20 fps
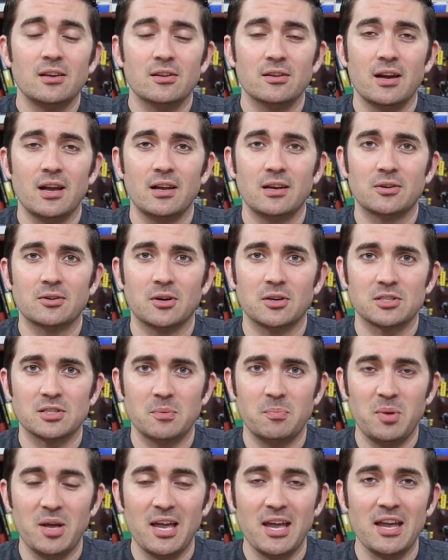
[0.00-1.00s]
your hand across the
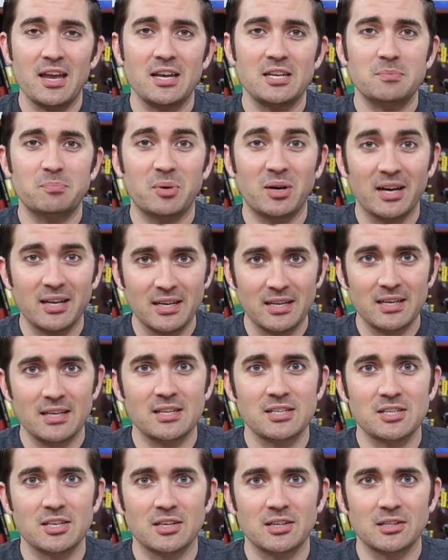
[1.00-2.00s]
page, but it
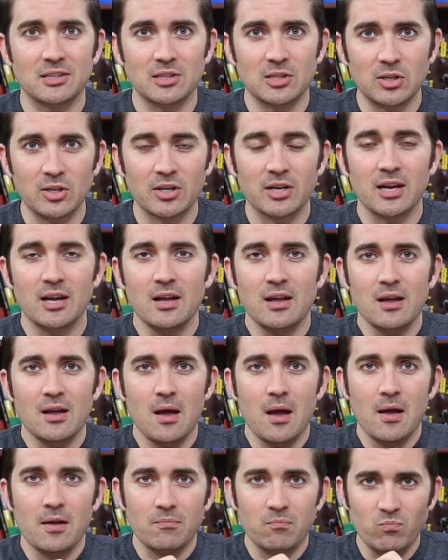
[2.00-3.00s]
is going to look,
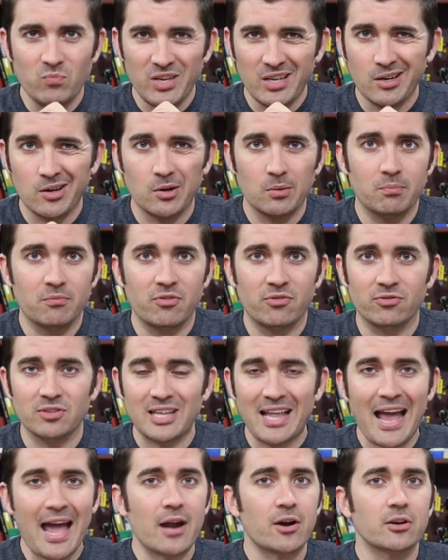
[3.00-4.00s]
you know,
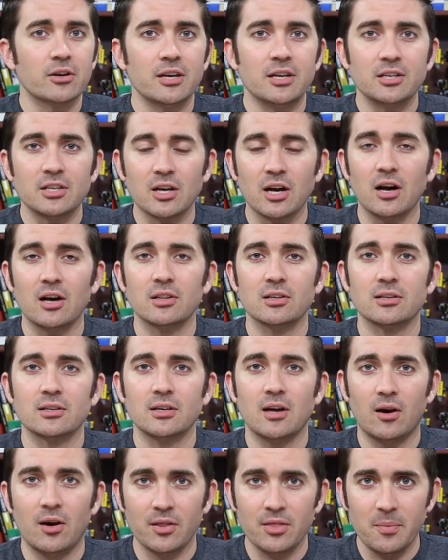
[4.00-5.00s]
flatter in
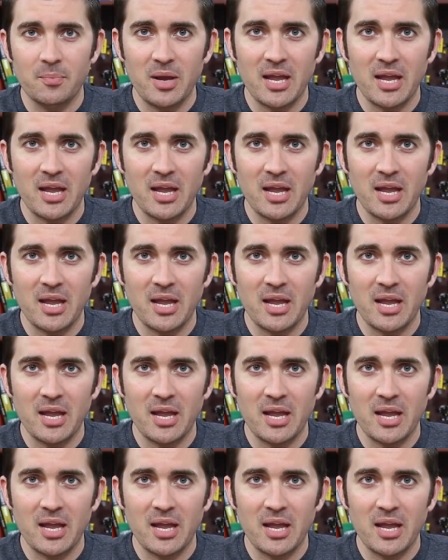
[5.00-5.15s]
color on the